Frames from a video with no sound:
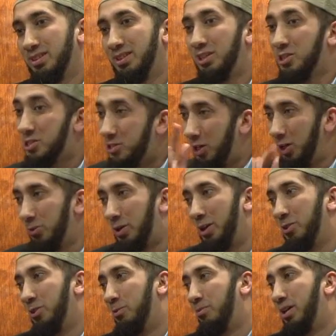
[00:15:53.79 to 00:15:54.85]
They're still
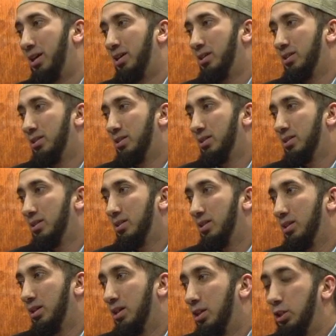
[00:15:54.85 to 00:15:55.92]
one ummah.
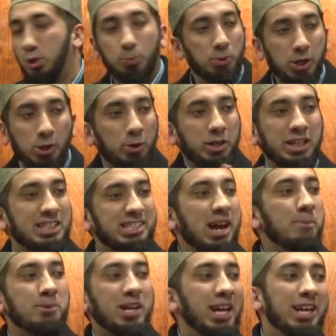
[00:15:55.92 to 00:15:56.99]
We don't
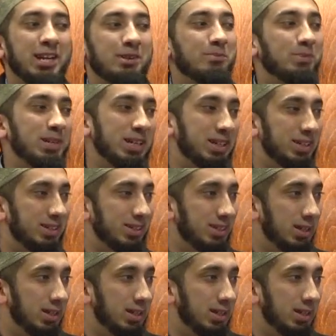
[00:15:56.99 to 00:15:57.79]
accept A and B.